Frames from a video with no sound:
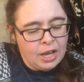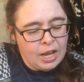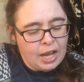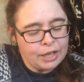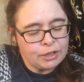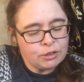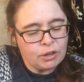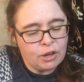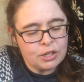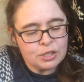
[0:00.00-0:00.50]
I
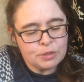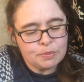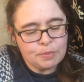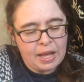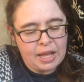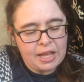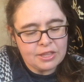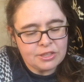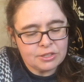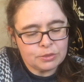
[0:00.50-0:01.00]
crossed
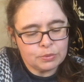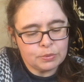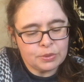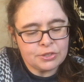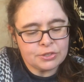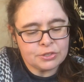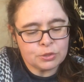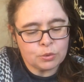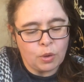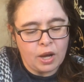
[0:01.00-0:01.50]
paths with
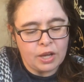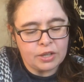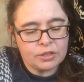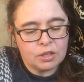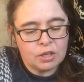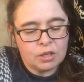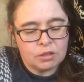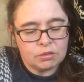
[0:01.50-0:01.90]
squat,